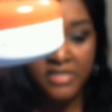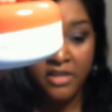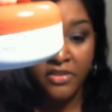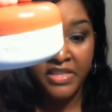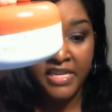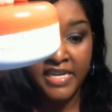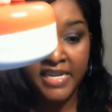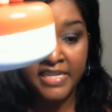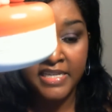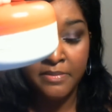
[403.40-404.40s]
definer,
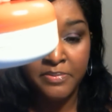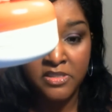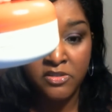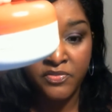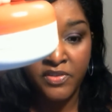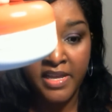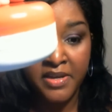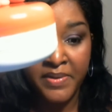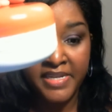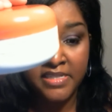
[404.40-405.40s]
helps get those
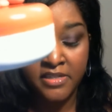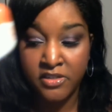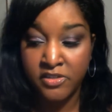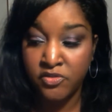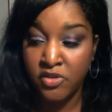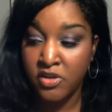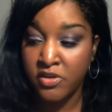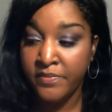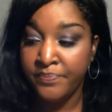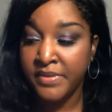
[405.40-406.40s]
edges healthy
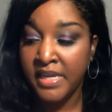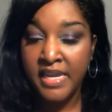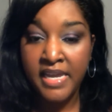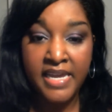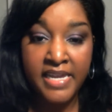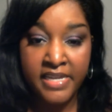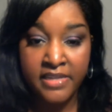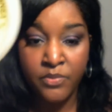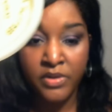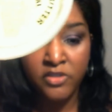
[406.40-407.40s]
again, keeps those flyaways